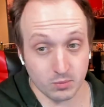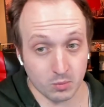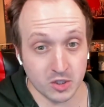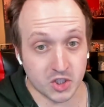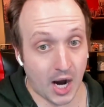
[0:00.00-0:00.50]

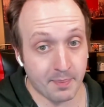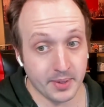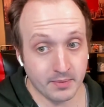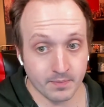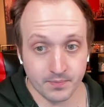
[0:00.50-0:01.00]
Wood
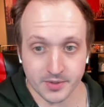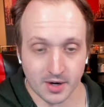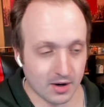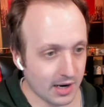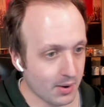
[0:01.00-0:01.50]
chopping.
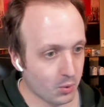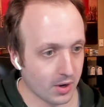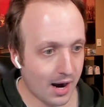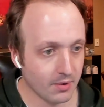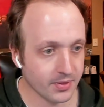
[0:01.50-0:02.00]
All right, we're
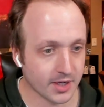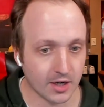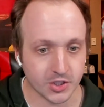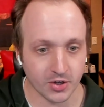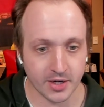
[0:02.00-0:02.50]
out in the
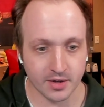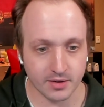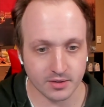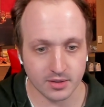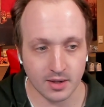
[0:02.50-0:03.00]
country.
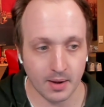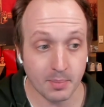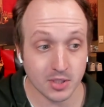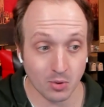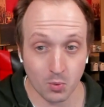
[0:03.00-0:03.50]

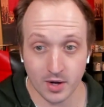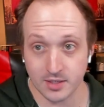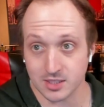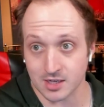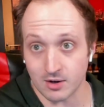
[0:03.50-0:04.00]
Episode one
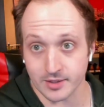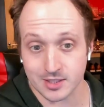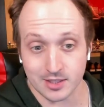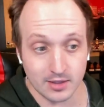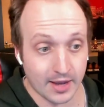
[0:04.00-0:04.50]
is called
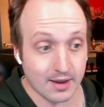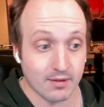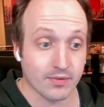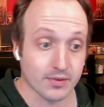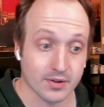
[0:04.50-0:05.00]
Slave.